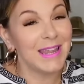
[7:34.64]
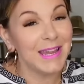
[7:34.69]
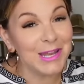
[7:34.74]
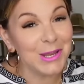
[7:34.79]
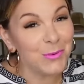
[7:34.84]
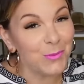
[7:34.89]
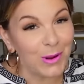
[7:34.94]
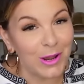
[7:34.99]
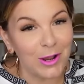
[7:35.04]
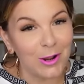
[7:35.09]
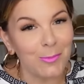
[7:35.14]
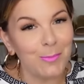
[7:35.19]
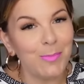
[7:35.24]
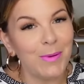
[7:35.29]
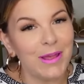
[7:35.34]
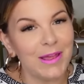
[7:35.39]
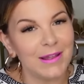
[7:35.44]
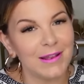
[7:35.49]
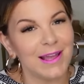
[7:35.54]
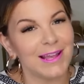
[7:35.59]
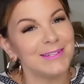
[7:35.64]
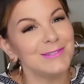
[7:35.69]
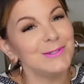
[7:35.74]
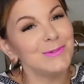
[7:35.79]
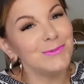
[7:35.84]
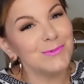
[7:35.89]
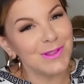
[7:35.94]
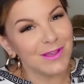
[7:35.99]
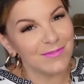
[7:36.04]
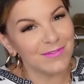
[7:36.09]
anywhere, but I
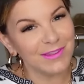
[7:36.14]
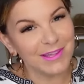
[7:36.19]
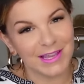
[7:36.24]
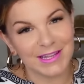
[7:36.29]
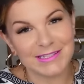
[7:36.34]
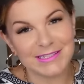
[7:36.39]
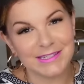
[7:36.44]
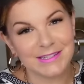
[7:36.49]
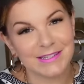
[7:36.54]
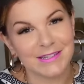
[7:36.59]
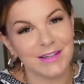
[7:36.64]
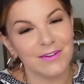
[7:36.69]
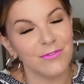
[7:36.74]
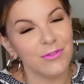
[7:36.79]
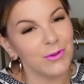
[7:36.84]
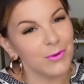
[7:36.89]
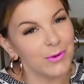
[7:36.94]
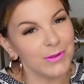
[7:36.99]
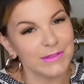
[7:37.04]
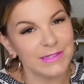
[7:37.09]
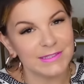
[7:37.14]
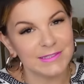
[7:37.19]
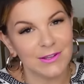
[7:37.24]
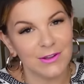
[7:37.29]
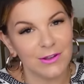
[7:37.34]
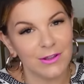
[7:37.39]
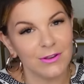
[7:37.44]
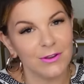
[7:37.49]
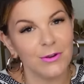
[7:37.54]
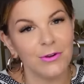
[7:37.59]
do love the idea of throwing this
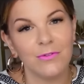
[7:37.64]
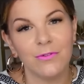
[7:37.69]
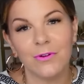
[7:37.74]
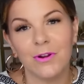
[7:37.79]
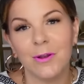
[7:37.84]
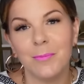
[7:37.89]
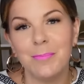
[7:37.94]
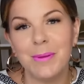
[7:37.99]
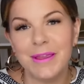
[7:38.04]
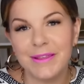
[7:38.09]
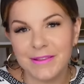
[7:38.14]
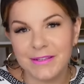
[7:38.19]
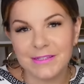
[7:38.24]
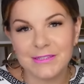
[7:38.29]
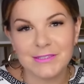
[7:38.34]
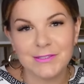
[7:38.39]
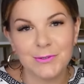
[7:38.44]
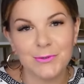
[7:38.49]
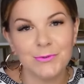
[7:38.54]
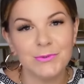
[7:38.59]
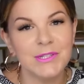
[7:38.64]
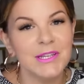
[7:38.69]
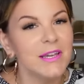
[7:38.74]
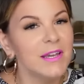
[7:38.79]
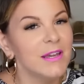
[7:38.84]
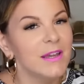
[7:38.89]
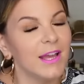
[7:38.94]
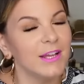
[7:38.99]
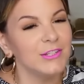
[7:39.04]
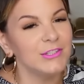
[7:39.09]
on over a bathing suit
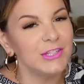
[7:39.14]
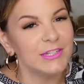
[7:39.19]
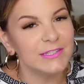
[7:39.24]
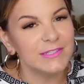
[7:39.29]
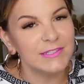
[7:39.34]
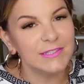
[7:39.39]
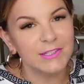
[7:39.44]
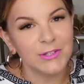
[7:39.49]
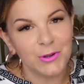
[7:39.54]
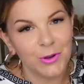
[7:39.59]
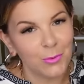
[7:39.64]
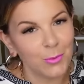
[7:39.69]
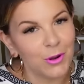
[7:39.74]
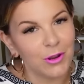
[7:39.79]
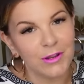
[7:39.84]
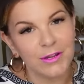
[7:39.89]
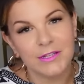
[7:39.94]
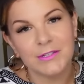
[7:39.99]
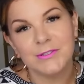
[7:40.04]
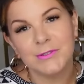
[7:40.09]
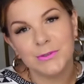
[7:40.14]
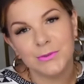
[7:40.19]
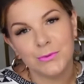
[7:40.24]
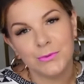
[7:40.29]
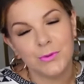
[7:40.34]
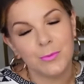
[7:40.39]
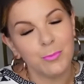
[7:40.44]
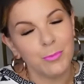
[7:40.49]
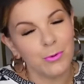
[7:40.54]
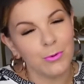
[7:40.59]
and just, you know, wearing it to
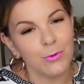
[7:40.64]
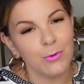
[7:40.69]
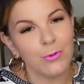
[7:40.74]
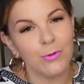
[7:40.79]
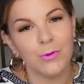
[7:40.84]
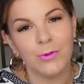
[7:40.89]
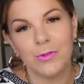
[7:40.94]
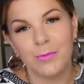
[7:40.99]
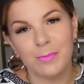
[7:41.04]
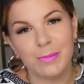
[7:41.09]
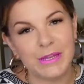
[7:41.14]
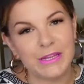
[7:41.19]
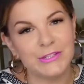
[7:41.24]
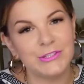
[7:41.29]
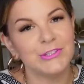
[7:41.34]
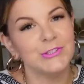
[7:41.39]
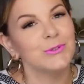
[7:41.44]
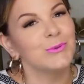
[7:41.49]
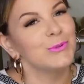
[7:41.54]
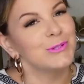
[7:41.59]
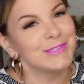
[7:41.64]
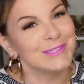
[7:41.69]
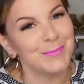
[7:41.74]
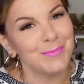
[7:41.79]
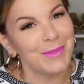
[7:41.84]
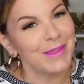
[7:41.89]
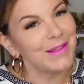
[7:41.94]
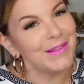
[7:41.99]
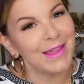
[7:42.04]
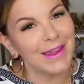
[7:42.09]
the pool or the beach or
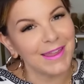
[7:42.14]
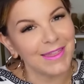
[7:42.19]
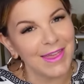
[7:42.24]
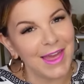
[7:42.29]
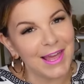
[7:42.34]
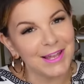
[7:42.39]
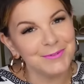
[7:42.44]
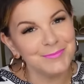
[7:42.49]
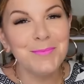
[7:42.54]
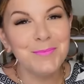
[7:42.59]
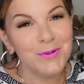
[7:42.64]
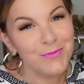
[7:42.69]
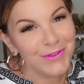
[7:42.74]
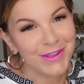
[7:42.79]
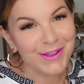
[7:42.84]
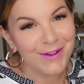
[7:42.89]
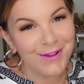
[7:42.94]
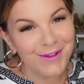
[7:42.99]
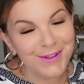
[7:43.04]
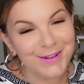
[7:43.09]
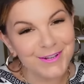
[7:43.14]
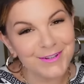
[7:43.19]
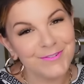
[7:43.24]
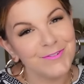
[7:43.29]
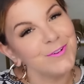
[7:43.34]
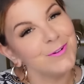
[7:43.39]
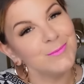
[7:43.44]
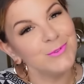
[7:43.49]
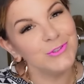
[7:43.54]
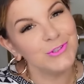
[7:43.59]
something like that. Moving on
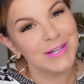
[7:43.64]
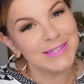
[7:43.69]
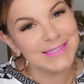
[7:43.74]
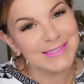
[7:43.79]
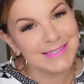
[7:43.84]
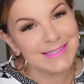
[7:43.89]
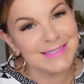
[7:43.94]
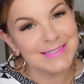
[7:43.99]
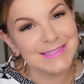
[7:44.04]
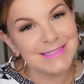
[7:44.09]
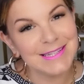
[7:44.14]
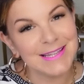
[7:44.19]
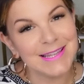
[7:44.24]
from dresses,